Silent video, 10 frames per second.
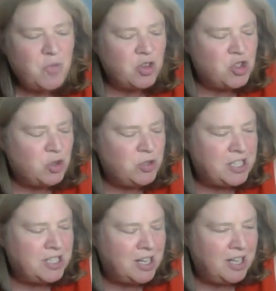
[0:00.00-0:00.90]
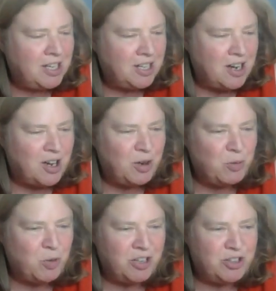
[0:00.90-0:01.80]
So tonight I
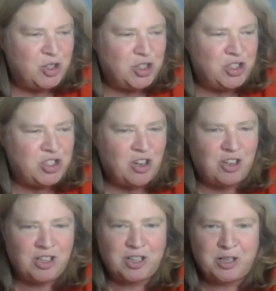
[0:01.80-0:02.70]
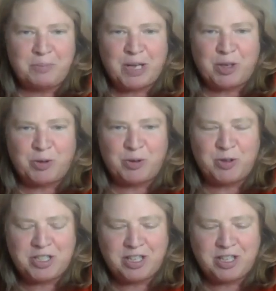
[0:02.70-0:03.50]
wanted to talk about